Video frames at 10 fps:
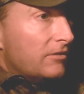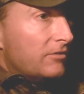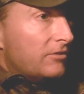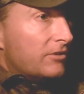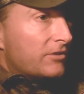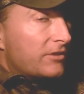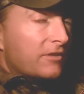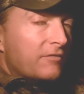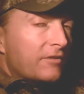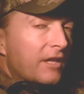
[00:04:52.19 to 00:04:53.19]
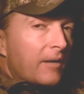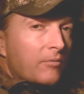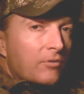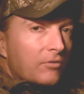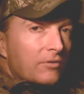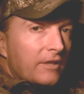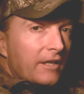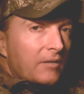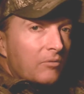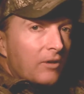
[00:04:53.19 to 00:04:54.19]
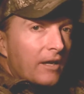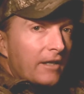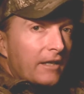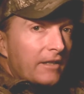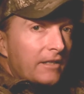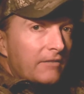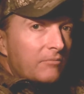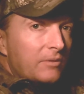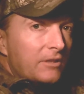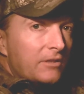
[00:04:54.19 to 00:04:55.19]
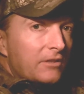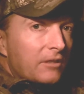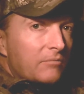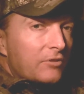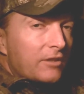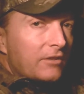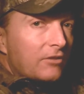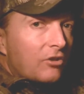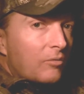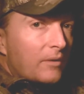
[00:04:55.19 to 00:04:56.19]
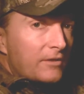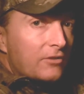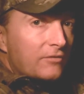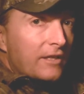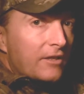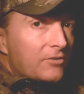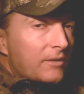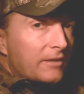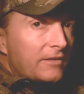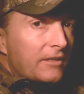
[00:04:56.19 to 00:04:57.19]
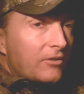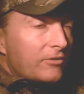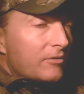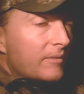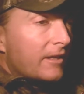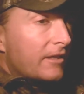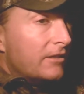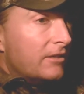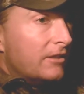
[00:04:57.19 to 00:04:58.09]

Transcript: Just a phenomenal animal. I can't even begin to. I'm trying to calm myself down so I can tell you about it.